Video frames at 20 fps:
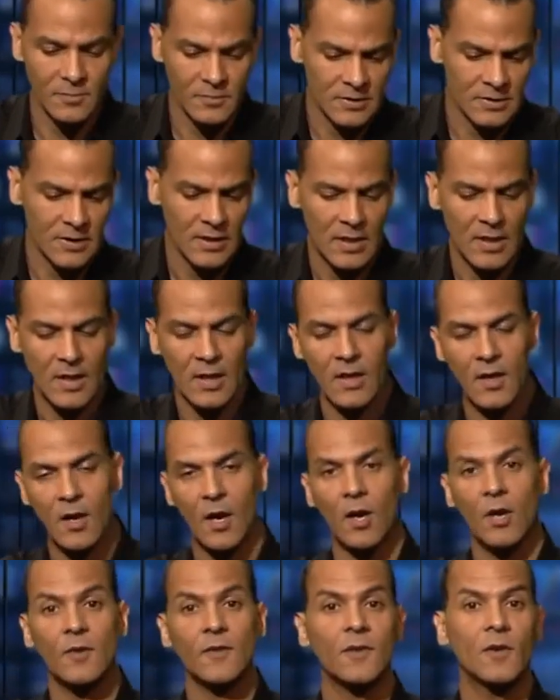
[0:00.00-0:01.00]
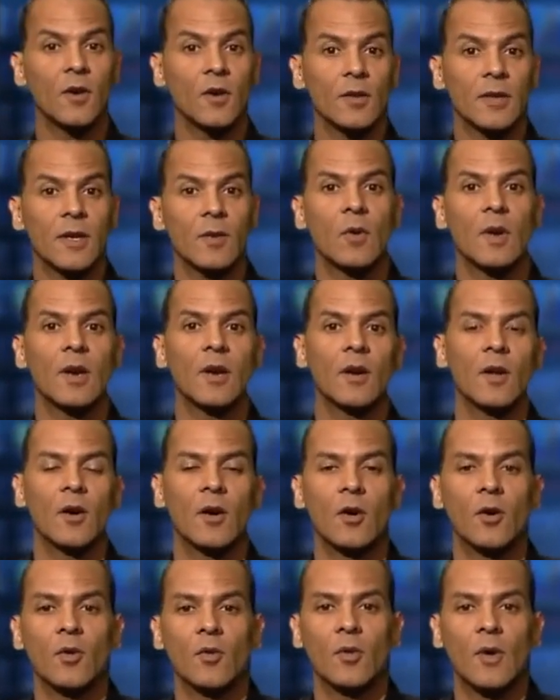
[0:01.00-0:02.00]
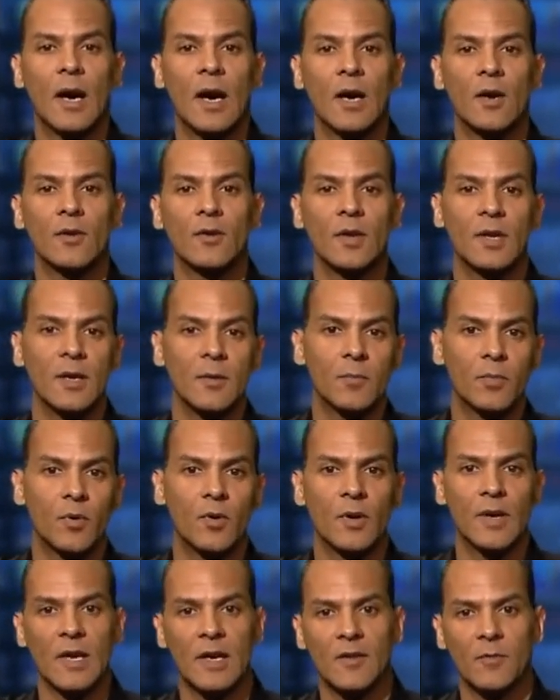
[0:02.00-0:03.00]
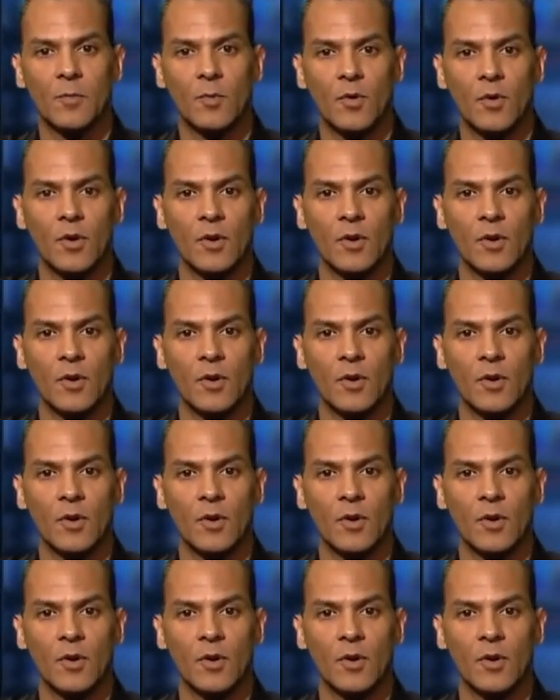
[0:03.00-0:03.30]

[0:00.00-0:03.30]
and they want to know what are the options that they have